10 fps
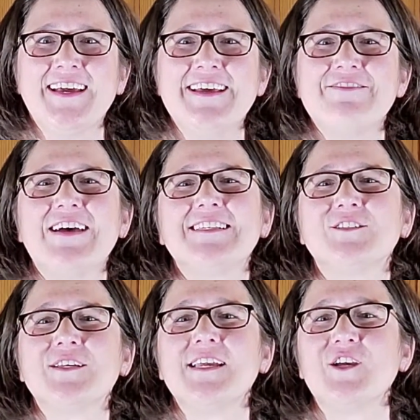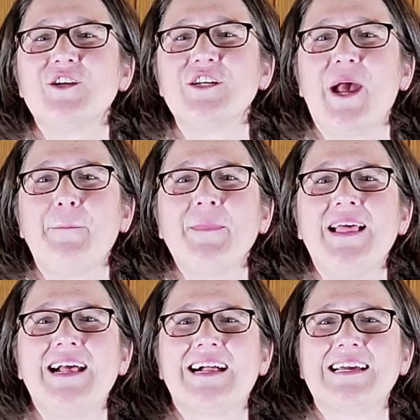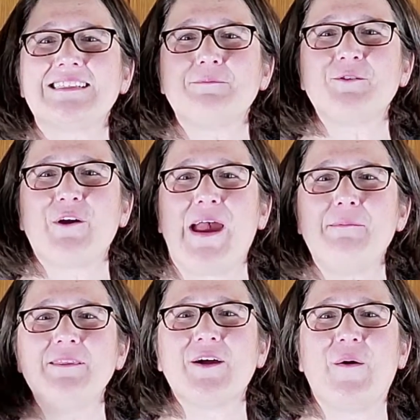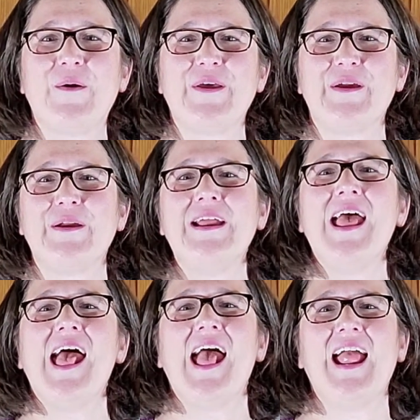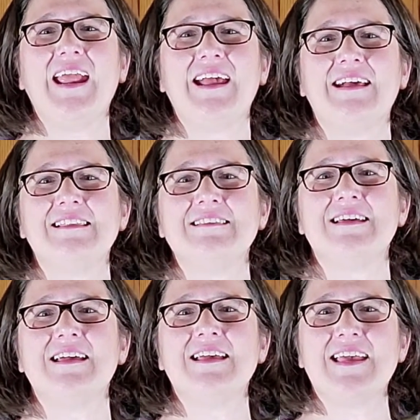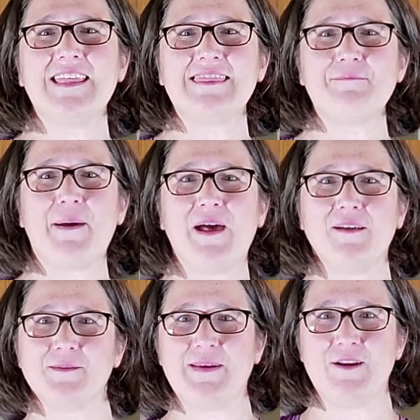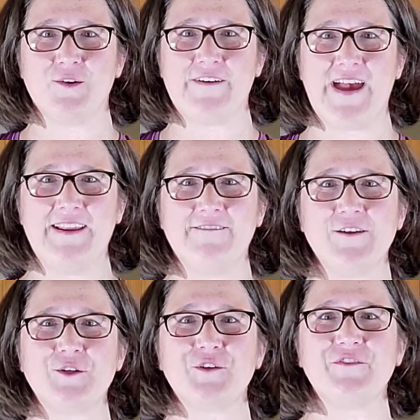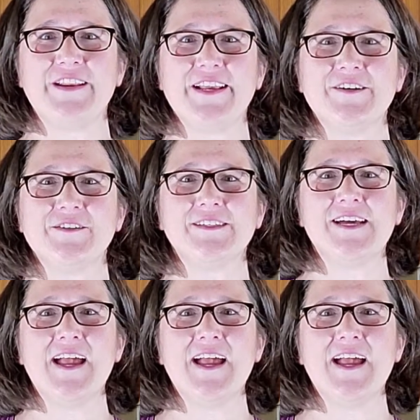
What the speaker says: If that sounds like your jam, click subscribe in the corner and hit the bell to be notified of future videos.